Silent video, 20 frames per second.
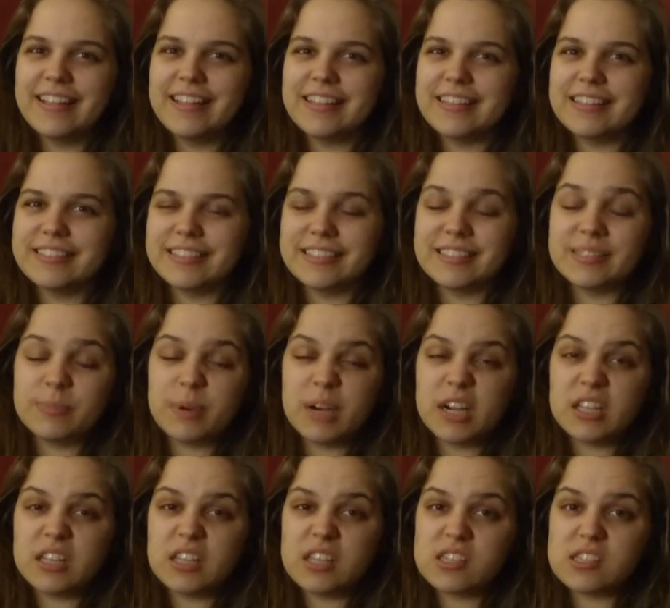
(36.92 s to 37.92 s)
This is
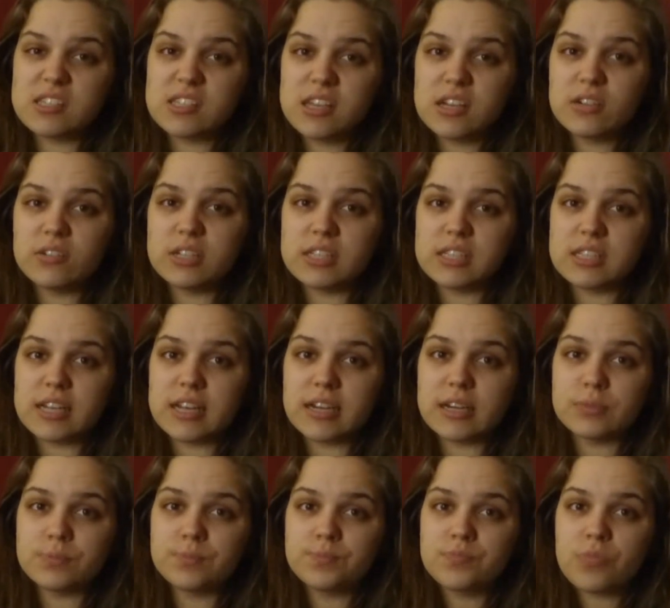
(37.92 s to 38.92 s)
apparently a series
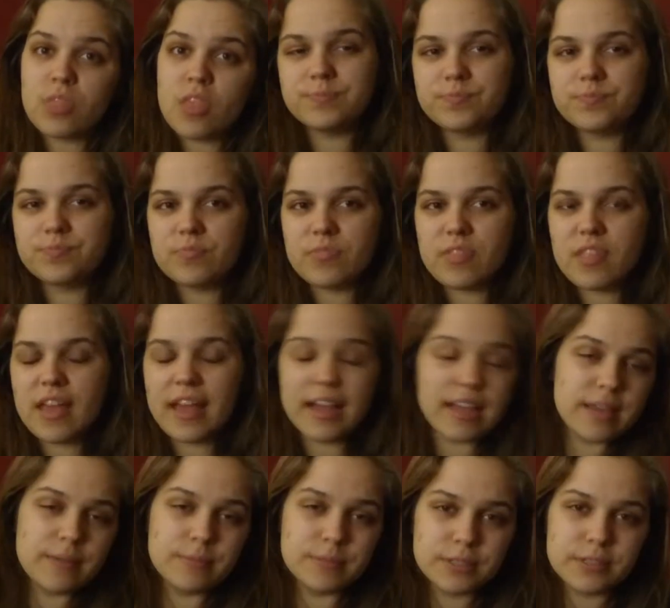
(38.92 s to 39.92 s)
now. I
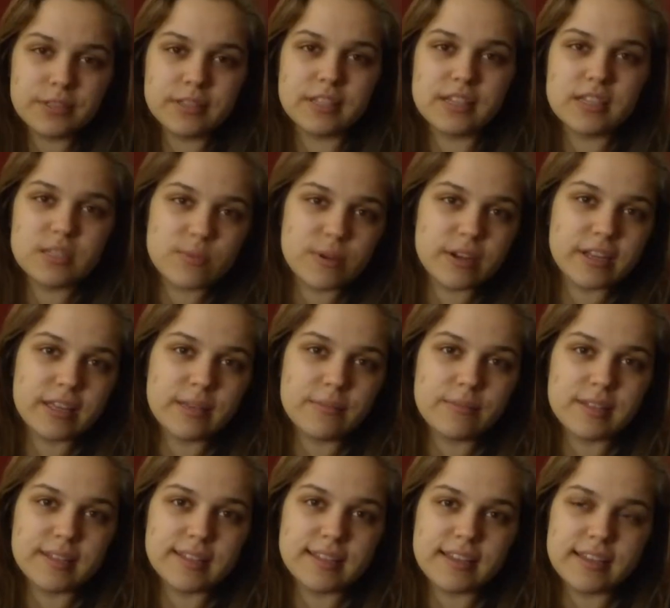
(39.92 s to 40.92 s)
keep doing this where I keep
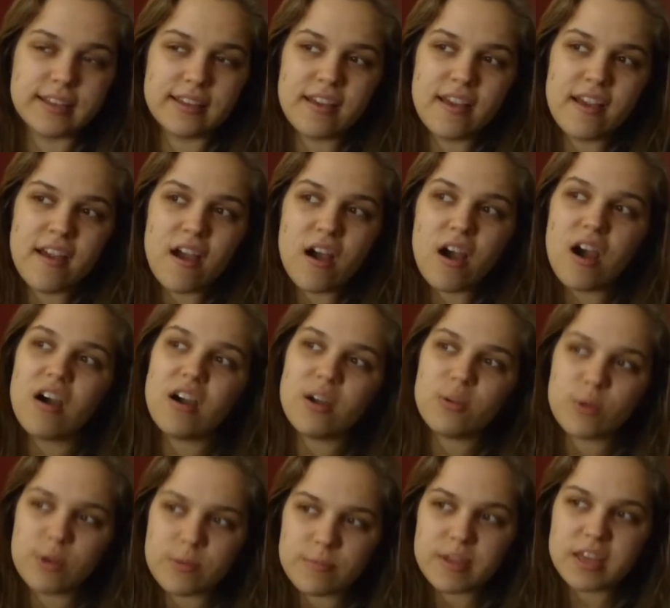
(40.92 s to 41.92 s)
thinking, oh, I
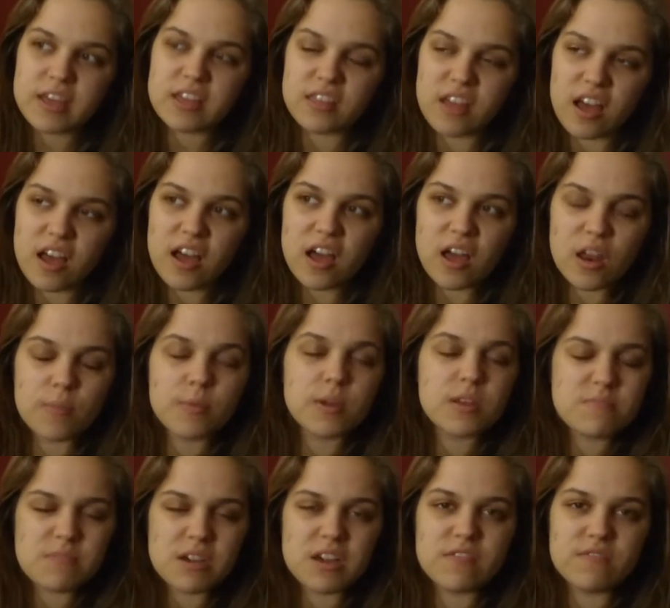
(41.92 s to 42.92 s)
want to make that and I'm going
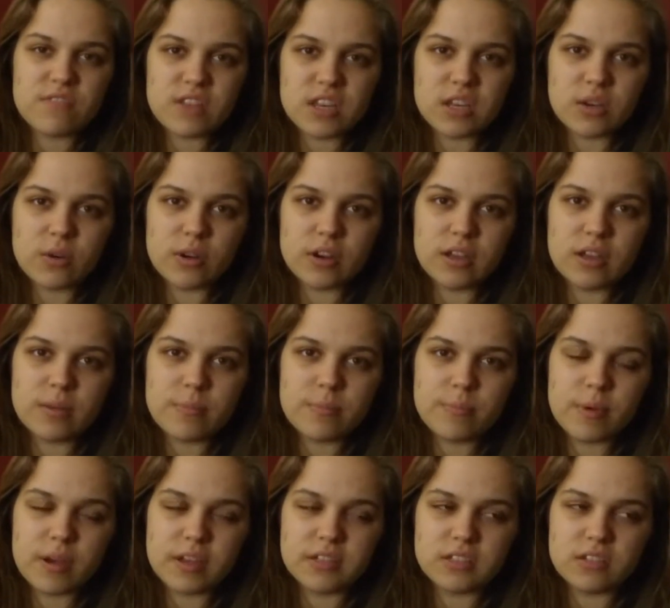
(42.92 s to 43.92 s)
to make a video on it,
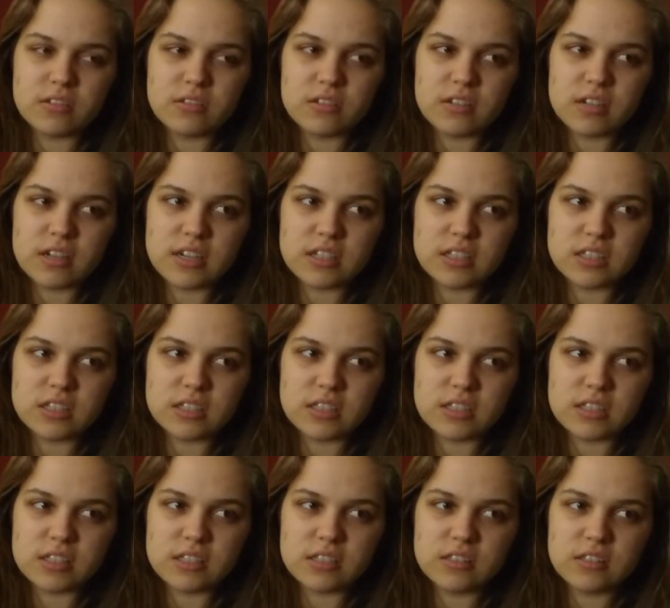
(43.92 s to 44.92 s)
but I don't
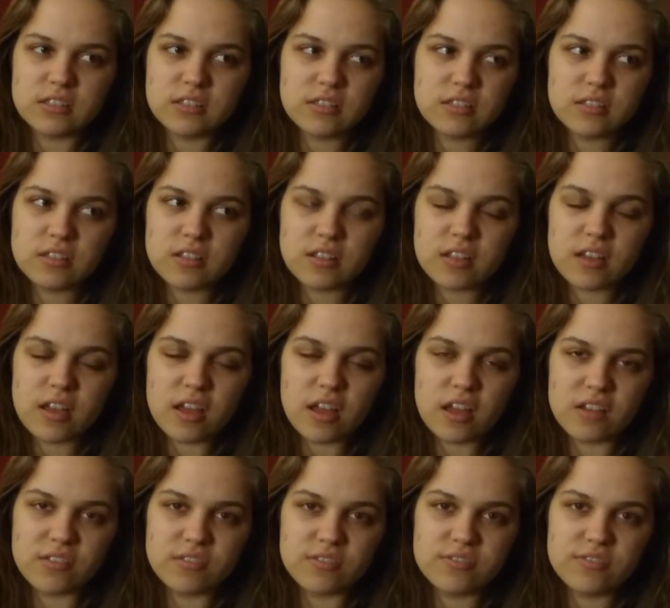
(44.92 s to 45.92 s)
actually
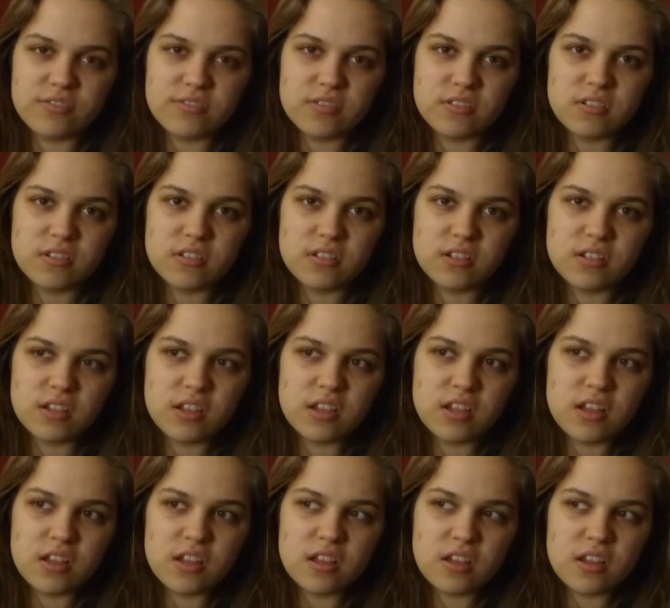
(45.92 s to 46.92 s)
have
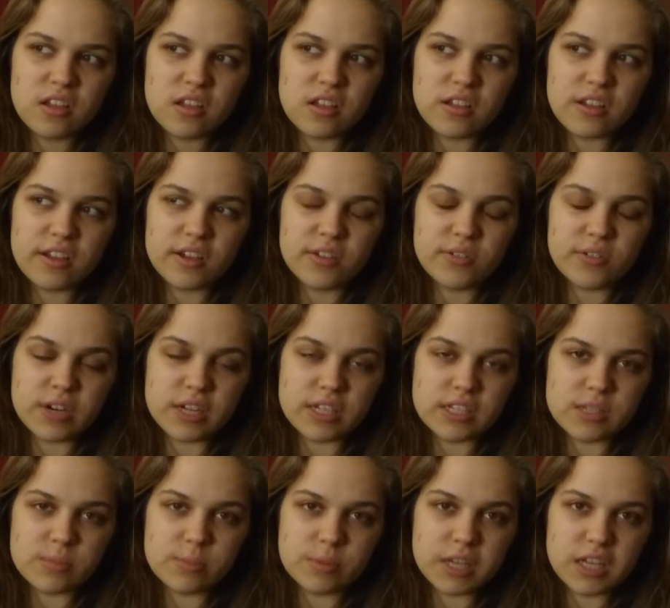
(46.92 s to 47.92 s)
a
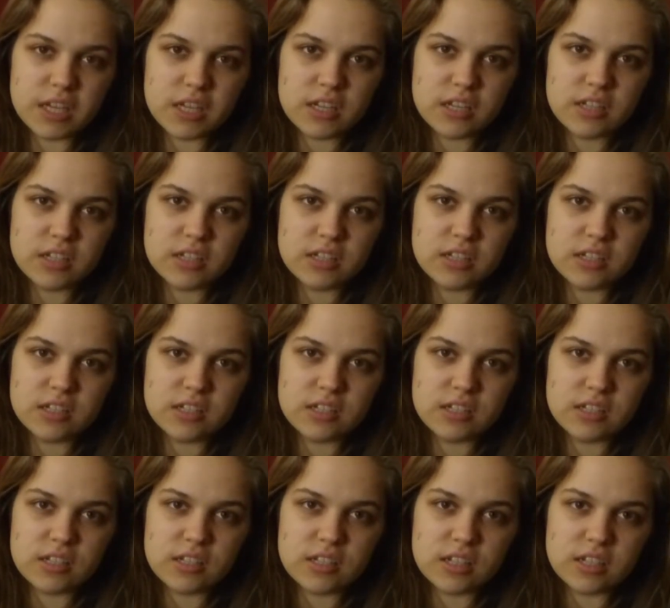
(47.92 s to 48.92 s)
recipe.
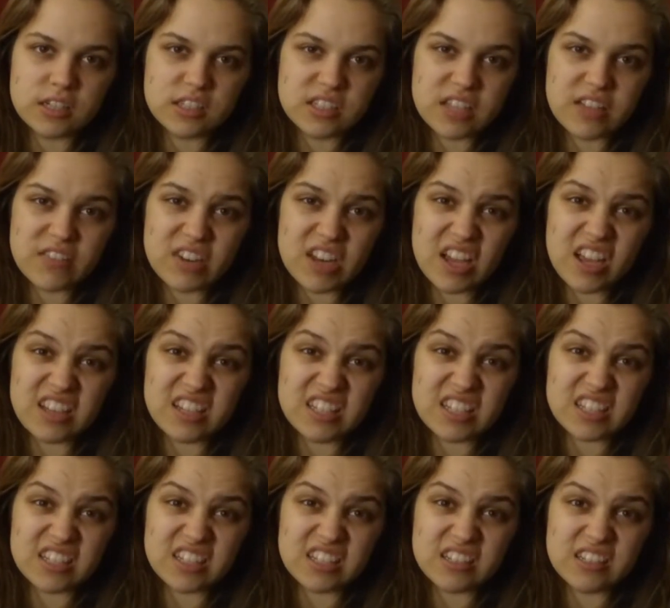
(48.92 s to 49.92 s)
I just have an
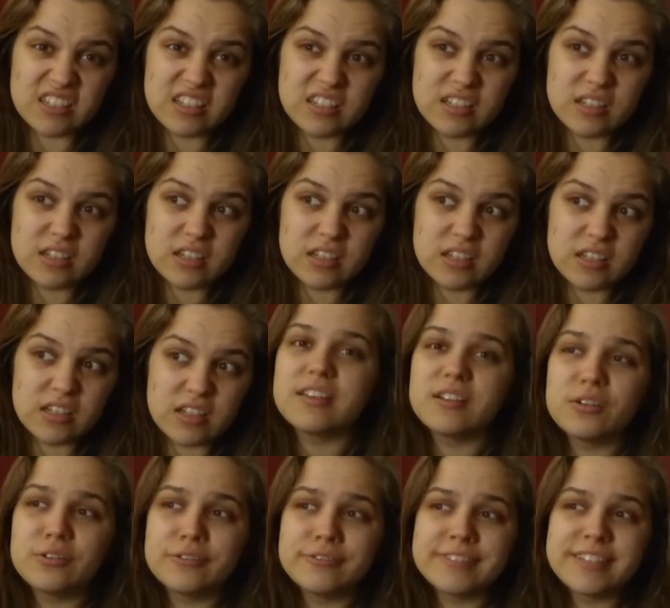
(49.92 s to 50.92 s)
idea. And
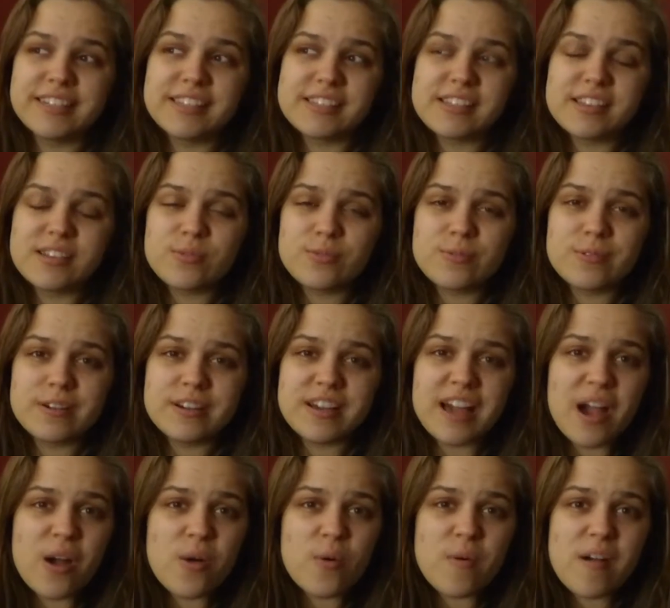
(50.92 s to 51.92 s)
hopefully it's going to work
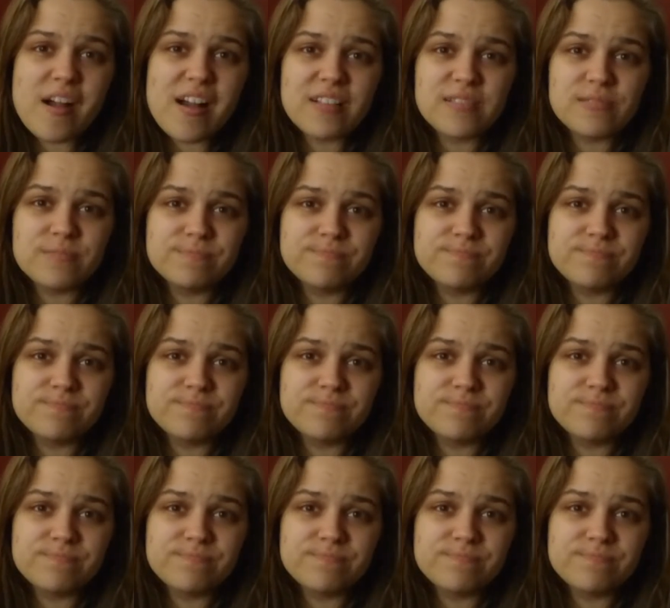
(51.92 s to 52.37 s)
out well.